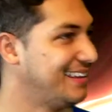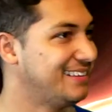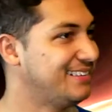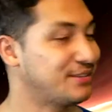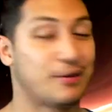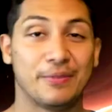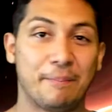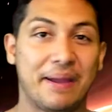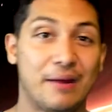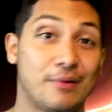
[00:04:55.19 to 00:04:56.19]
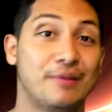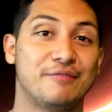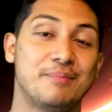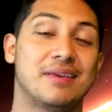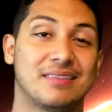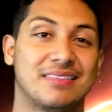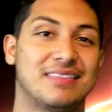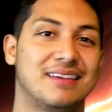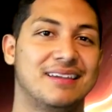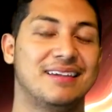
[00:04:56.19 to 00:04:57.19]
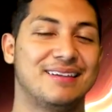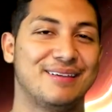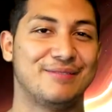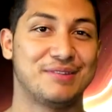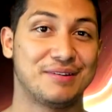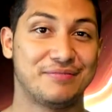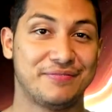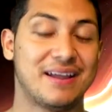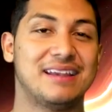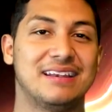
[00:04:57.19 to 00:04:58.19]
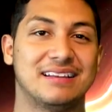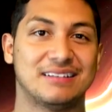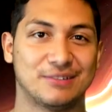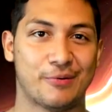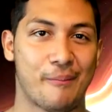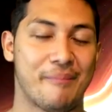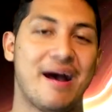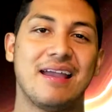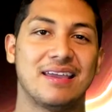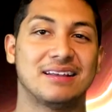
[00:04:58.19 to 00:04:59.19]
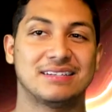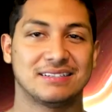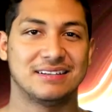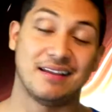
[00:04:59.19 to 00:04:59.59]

It's called The Power of Myth. If you can find it or buy it,